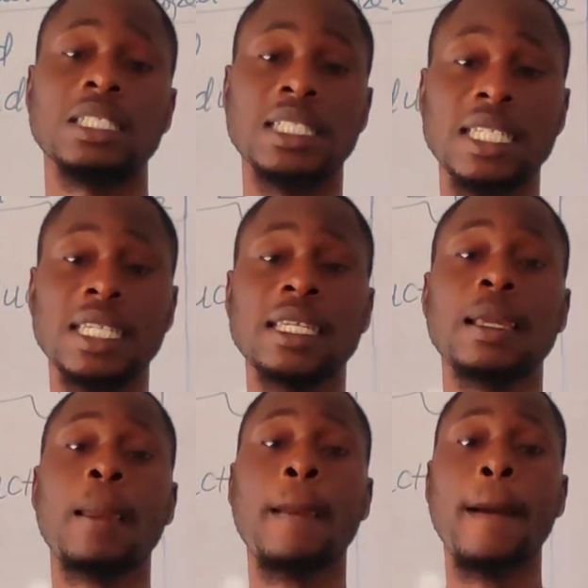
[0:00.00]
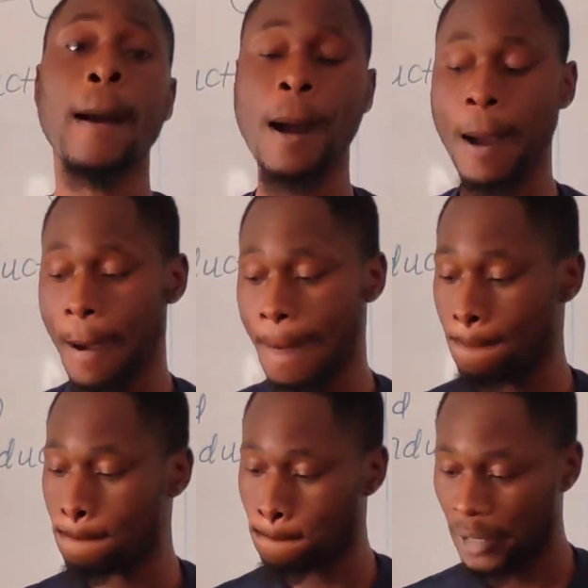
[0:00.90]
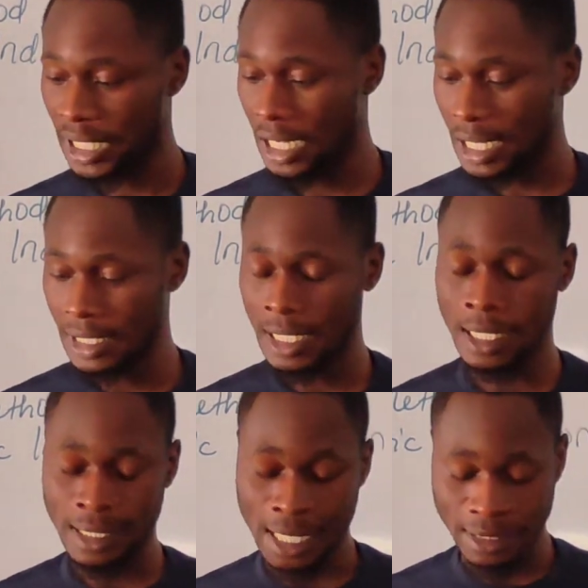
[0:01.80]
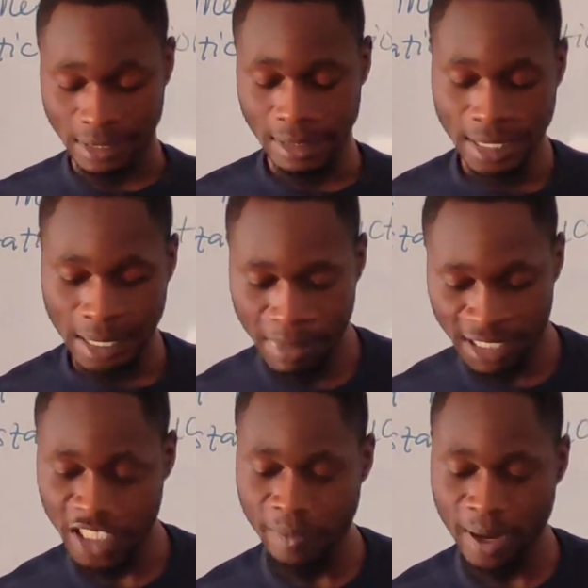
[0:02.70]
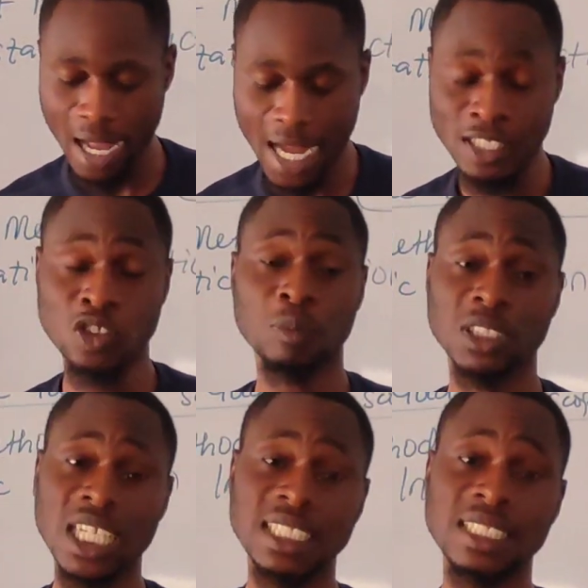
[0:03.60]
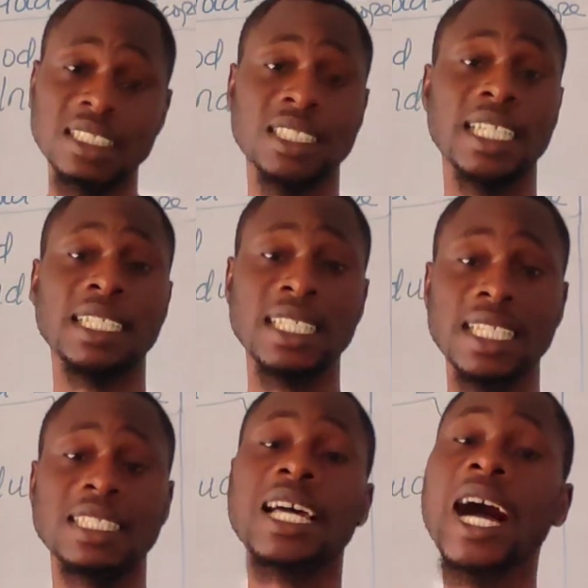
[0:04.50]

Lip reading: That the material has some charges in it.